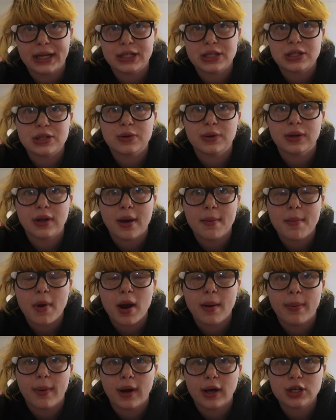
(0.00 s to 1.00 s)
I need to do a
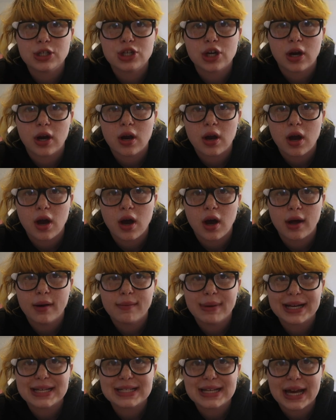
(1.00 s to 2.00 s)
lumbar puncture on
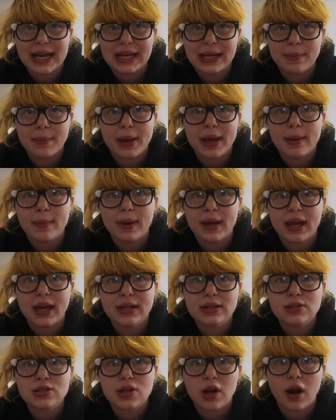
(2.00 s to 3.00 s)
my tiny baby
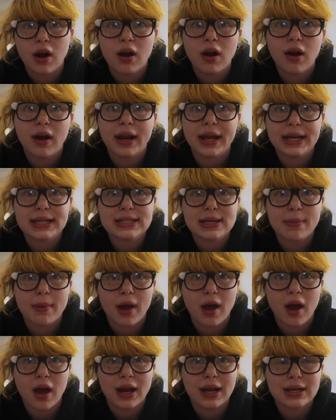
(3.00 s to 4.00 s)
and start her on
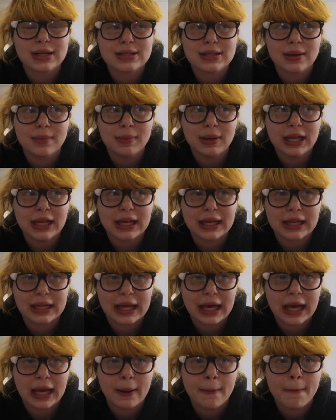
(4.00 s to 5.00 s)
antibiotics
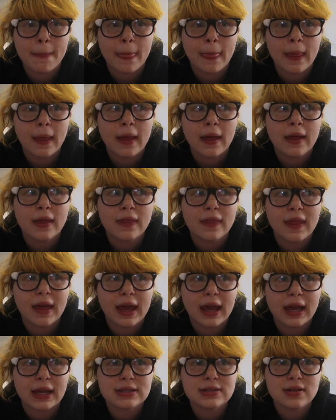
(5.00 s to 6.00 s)
immediately.
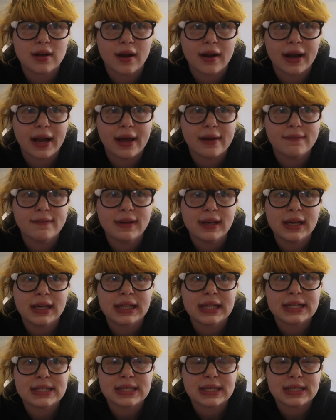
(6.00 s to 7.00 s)
They start an
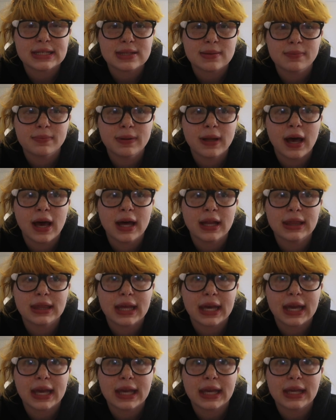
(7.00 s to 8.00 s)
IV, they take some blood,
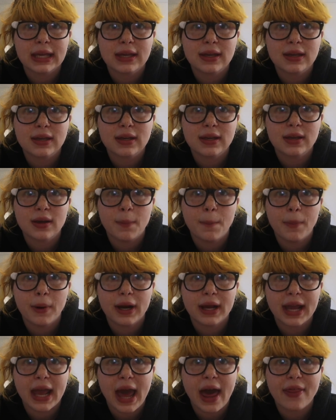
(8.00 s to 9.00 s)
they put
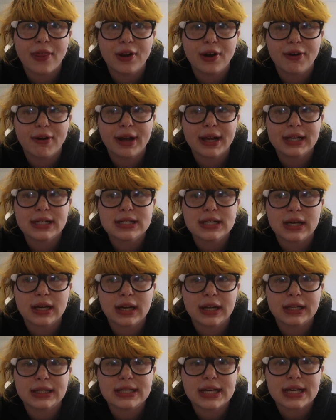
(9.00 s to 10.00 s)
a catheter in
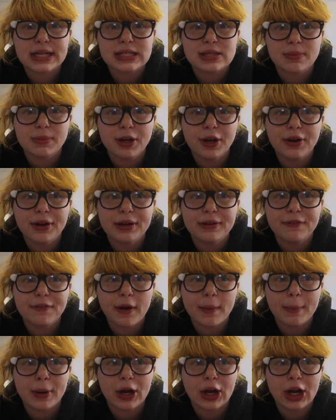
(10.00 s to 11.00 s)
to take some urine
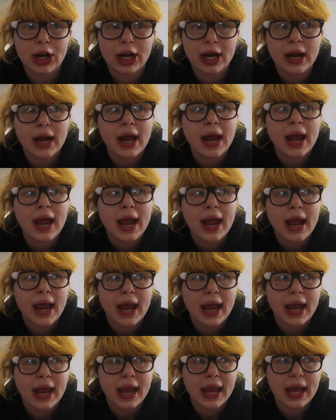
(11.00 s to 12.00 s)
from her,
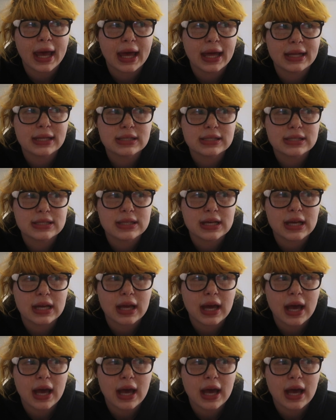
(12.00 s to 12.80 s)
and